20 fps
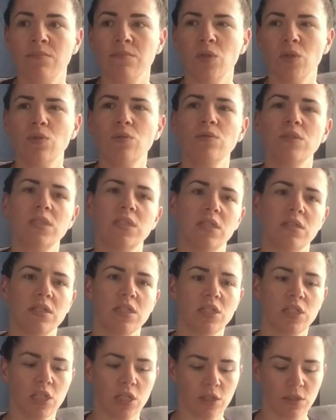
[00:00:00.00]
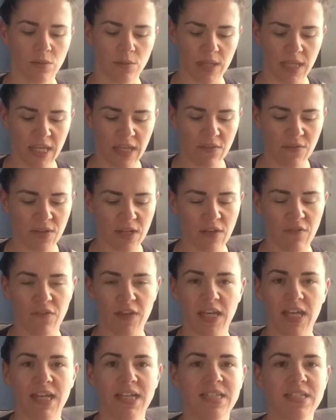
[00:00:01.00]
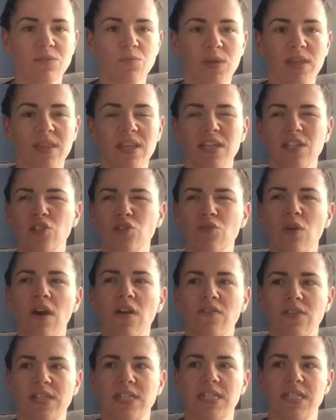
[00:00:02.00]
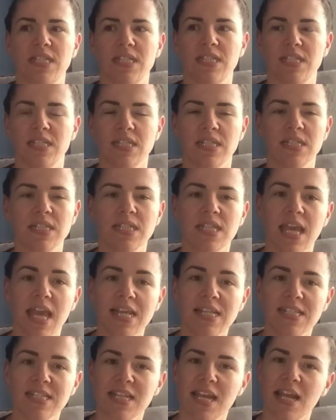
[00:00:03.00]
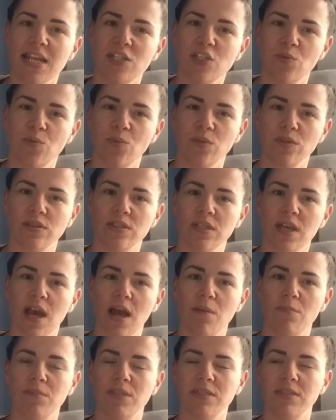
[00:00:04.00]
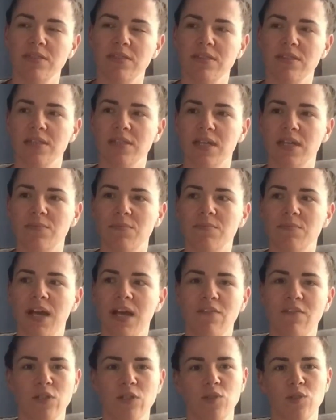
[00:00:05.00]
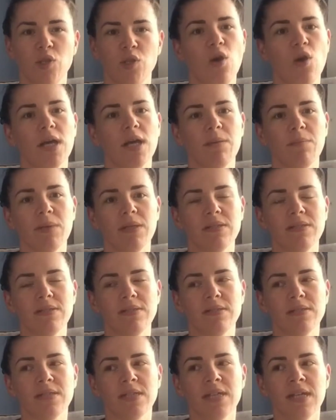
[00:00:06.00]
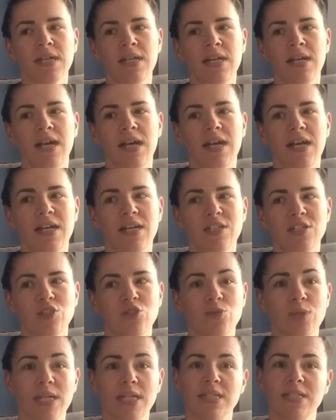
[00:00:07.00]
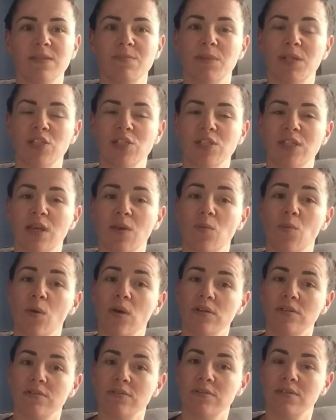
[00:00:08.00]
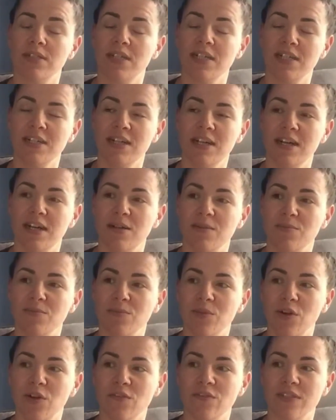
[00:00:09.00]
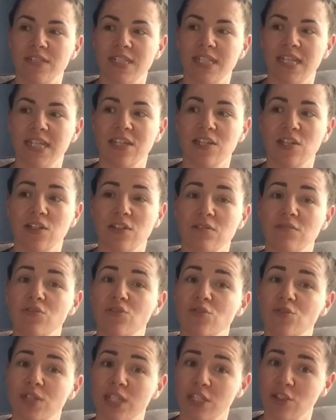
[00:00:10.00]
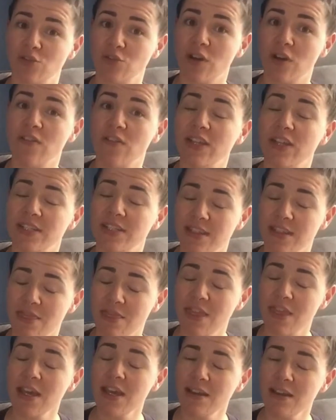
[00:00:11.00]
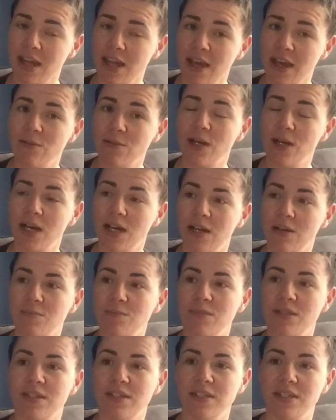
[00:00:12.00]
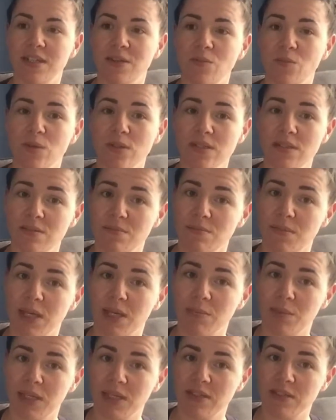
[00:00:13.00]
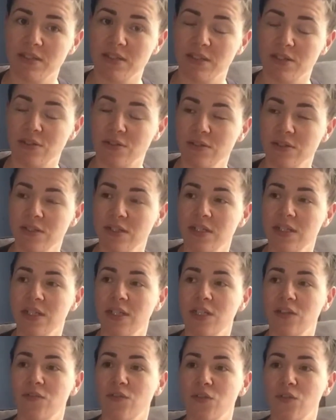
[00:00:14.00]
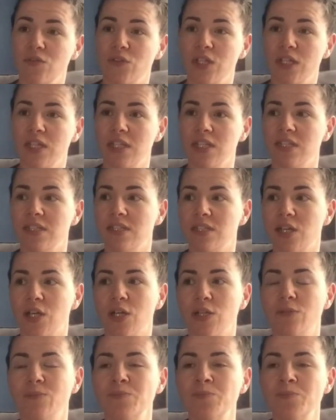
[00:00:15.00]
Also, you know, even if it is within driving distance, guests tend to want to come and have a good time and drink as much as they want. Obviously, you know, drink driving is a thing now, and it wasn't maybe, you know, 50 years ago.